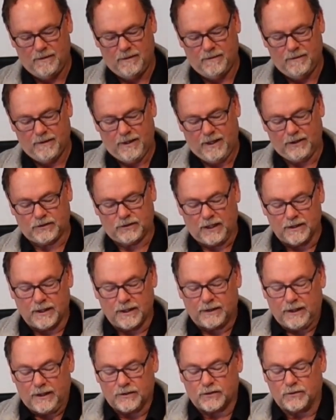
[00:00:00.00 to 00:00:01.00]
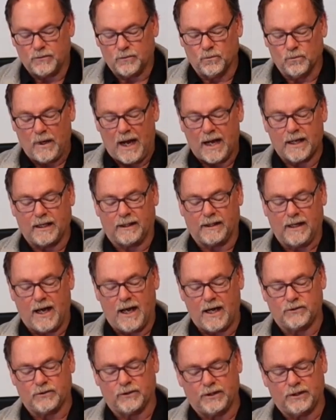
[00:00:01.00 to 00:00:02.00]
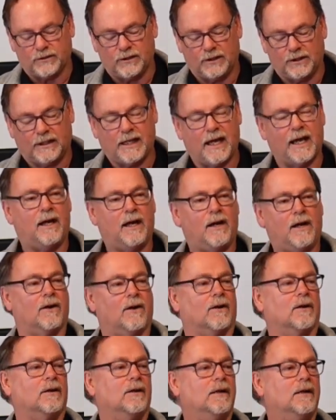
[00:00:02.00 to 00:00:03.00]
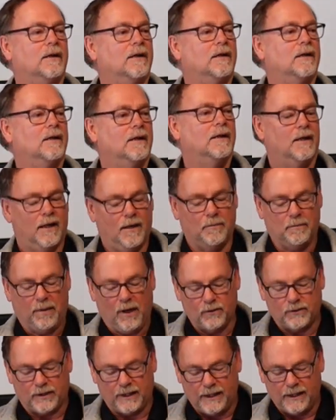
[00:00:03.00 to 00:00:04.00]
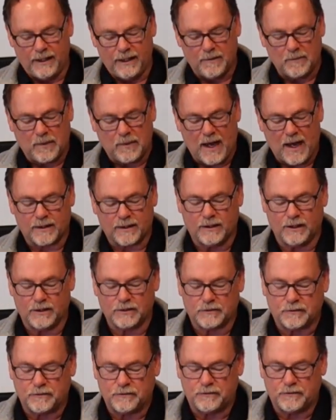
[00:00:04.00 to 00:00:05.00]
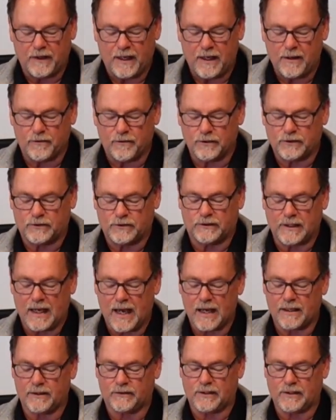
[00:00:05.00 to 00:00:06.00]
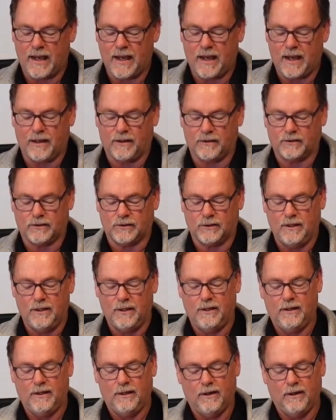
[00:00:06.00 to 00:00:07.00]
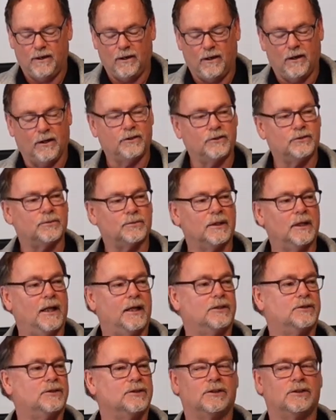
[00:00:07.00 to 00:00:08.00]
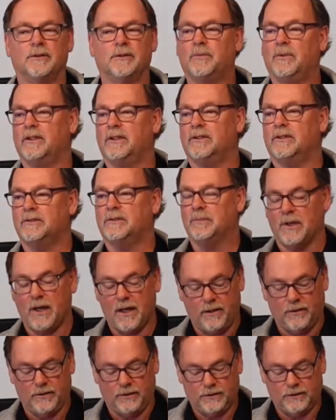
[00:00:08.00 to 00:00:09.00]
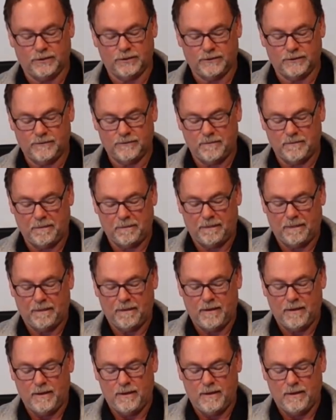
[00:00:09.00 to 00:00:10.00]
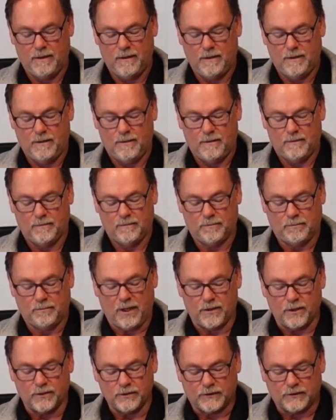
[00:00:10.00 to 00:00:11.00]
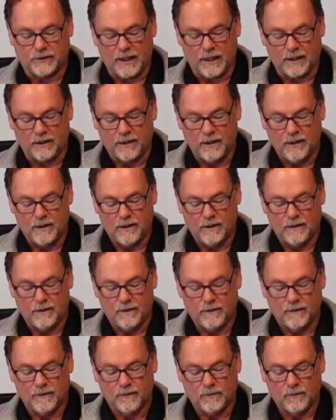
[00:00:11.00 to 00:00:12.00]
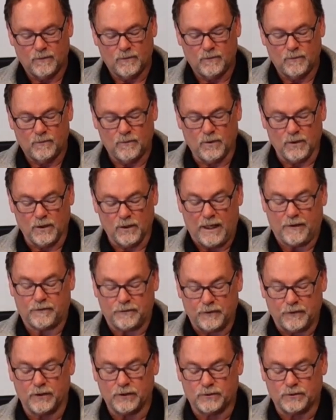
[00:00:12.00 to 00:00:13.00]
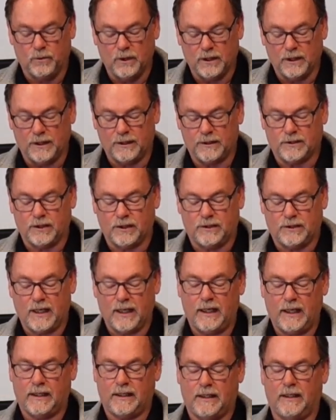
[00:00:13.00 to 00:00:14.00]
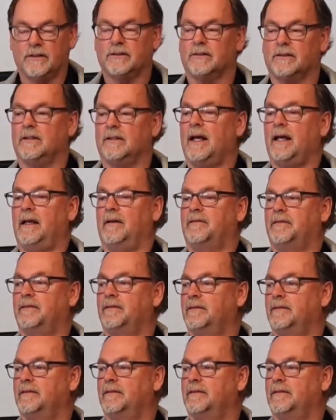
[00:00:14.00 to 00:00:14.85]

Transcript: A son that doesn't recognize or doesn't care about the impact his favored status has on his relationship with his brothers. Brothers that were at first willing to take his life,